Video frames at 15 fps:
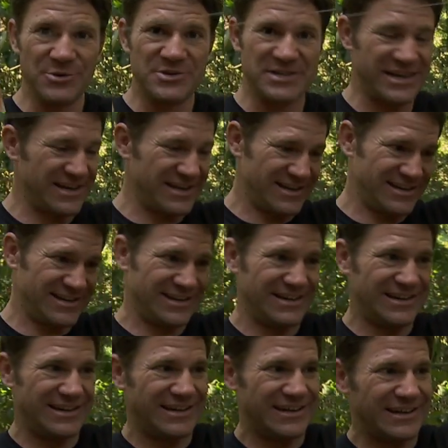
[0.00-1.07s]
using
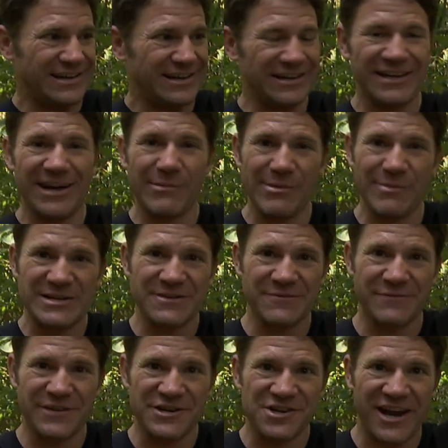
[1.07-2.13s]
a yummy bit
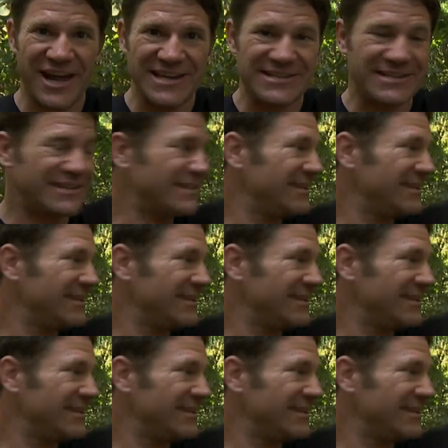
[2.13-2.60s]
of fish head.